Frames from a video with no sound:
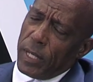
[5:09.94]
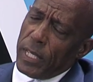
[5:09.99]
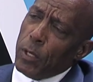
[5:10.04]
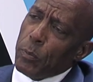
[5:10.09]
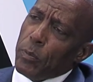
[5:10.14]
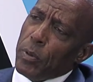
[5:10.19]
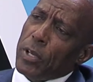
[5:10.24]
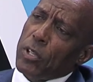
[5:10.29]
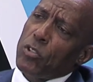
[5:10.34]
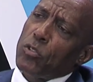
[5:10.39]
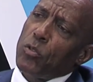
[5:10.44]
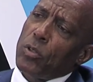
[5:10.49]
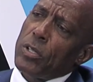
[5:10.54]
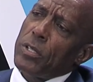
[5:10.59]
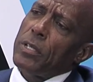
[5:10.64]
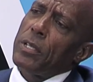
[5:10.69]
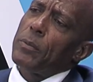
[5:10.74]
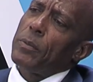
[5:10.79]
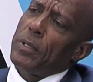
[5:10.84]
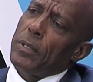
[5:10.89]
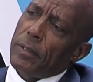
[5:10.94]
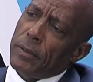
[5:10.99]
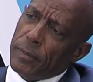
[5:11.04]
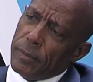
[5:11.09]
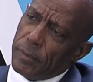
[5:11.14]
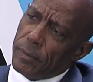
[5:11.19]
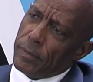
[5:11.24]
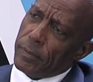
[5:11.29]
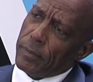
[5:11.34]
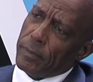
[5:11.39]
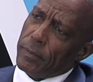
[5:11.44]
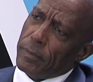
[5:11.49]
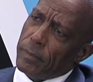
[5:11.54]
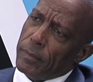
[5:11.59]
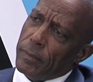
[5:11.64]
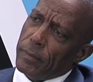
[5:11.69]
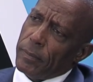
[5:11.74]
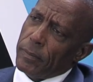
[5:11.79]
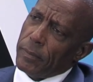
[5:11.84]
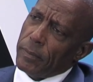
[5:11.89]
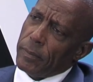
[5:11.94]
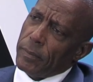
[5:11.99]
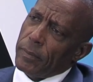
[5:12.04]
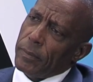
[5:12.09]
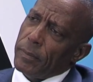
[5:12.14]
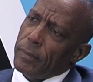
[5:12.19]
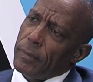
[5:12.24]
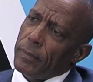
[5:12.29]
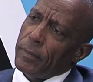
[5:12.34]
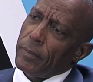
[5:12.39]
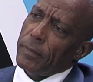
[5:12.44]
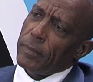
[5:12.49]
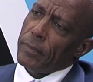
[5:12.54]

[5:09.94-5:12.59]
what he brings to the table? But Dr. Chaitan, over